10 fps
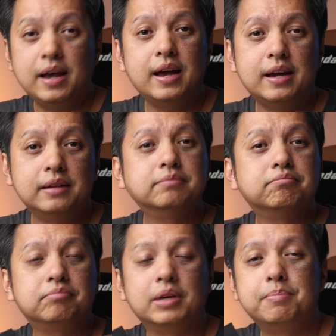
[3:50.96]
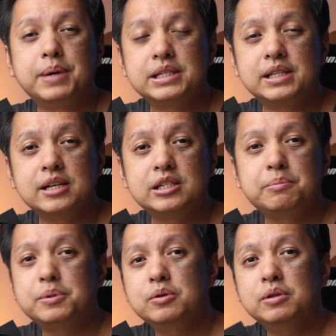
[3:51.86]
and a baseline
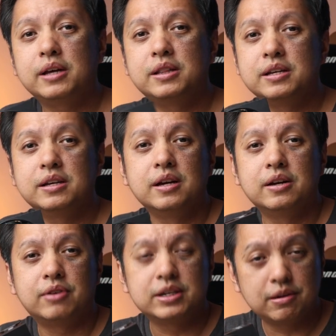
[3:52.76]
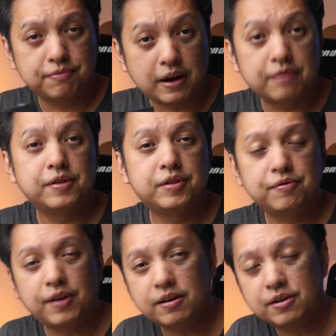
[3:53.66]
CPU like the Ryzen 5
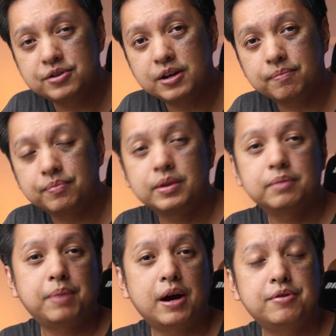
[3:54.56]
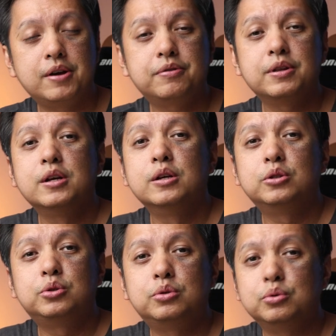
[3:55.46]
5500 pair with
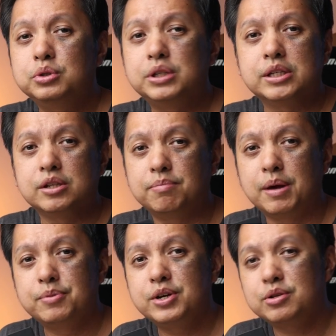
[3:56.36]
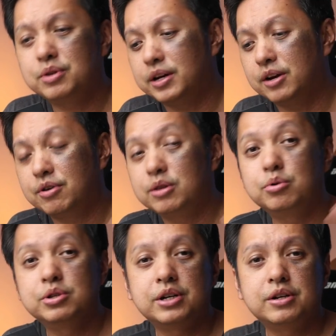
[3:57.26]
two sticks of memory so they can run
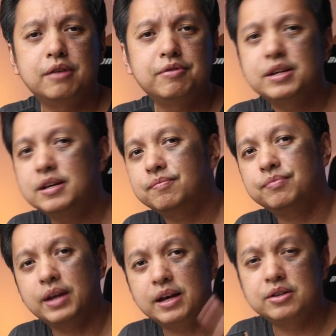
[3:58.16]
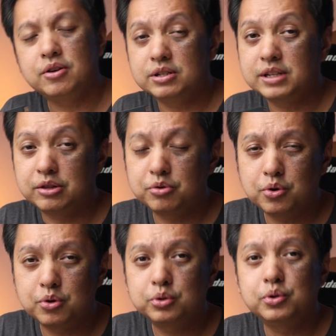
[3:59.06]
dual channel everything and you're set to
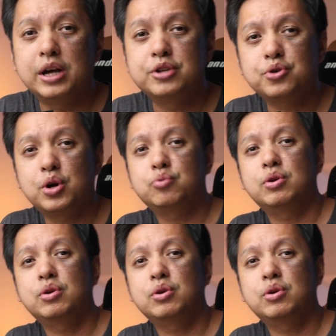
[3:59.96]
go to enjoy